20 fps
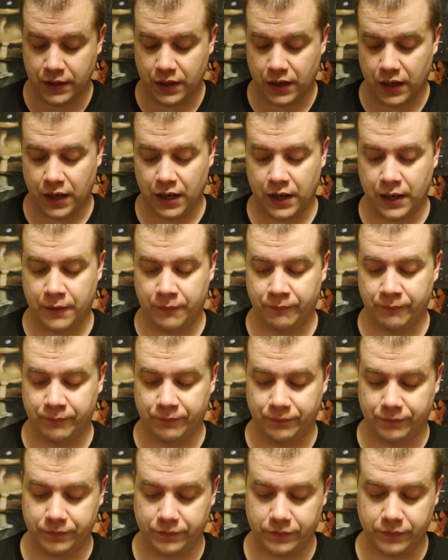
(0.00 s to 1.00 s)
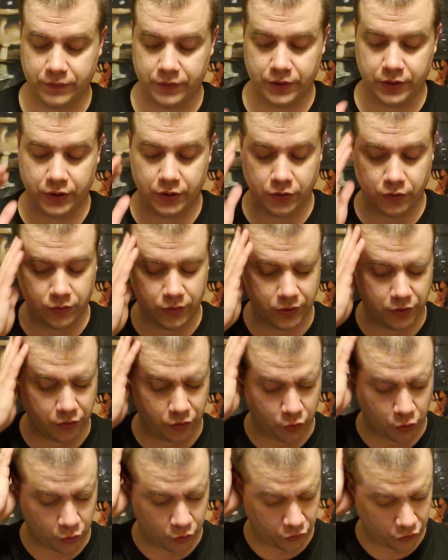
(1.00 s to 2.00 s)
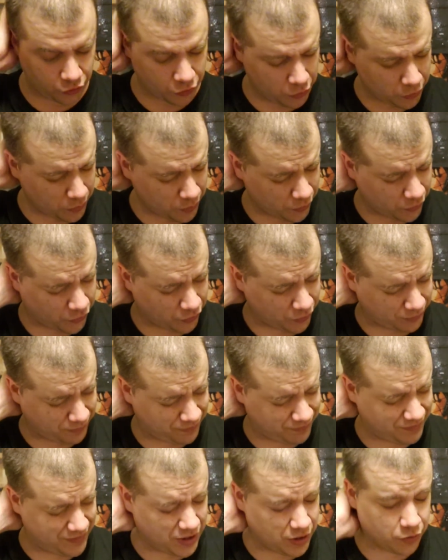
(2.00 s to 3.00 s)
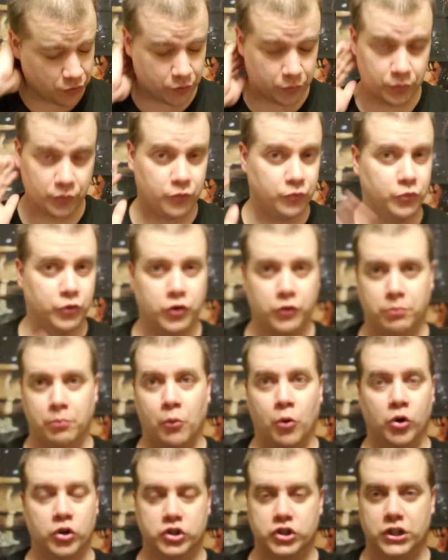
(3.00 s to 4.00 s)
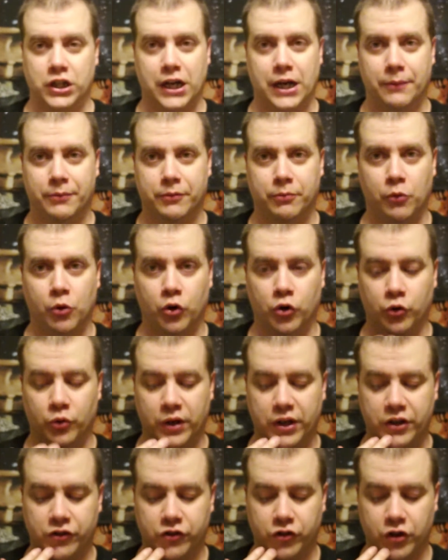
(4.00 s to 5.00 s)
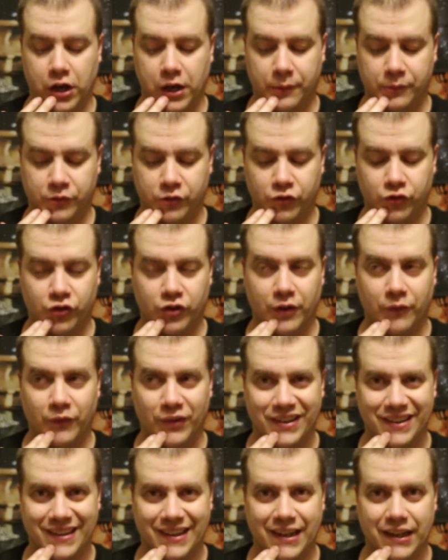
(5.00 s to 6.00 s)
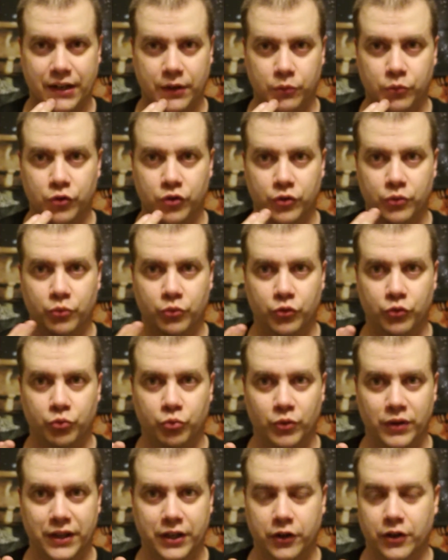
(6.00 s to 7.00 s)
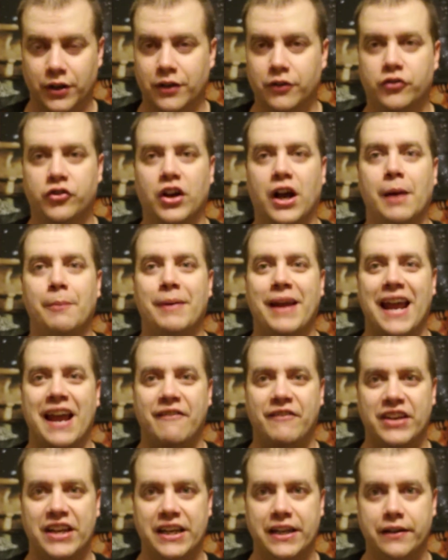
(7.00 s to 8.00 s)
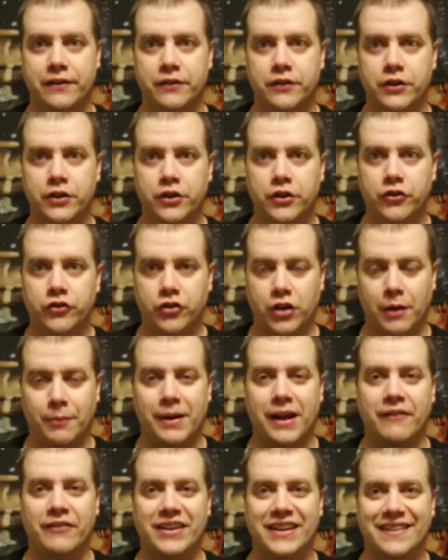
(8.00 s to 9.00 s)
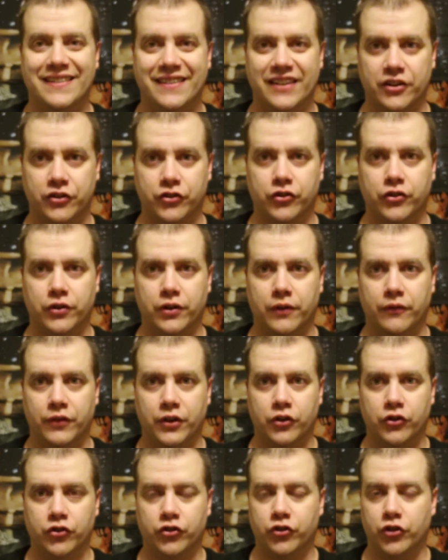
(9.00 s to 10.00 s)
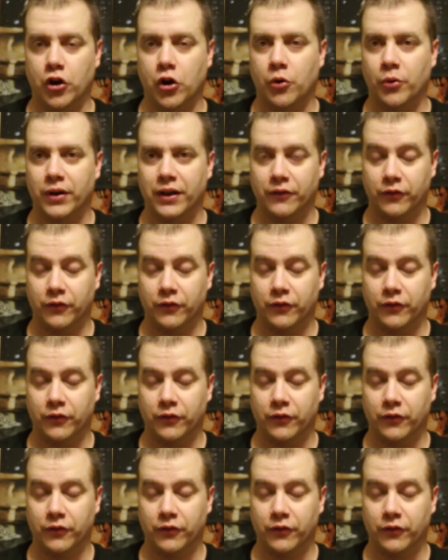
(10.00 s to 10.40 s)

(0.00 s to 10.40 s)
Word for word: Um, you know, and of course there was you know there was just more chops, more great chops and stuff like that. It was it was really good, chop heavy, chop heavy edition of this show and